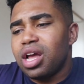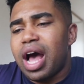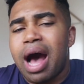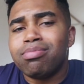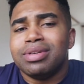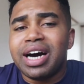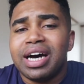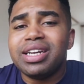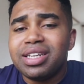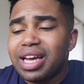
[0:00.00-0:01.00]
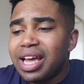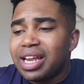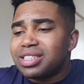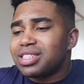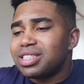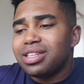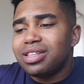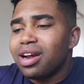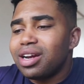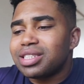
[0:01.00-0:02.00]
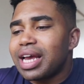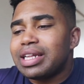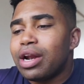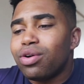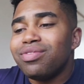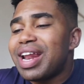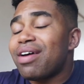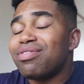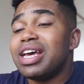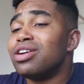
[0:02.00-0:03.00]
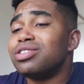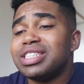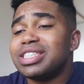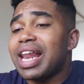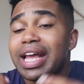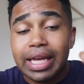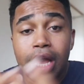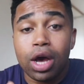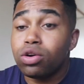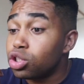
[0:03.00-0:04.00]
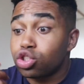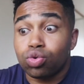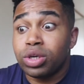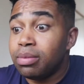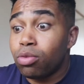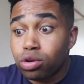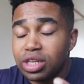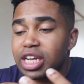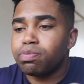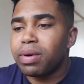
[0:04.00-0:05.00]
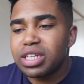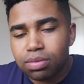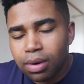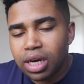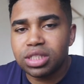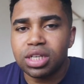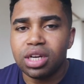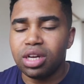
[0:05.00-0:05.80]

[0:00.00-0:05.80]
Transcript: I'm done and just sit there and it's like they don't even have the energy to like yell, to scream or to express much.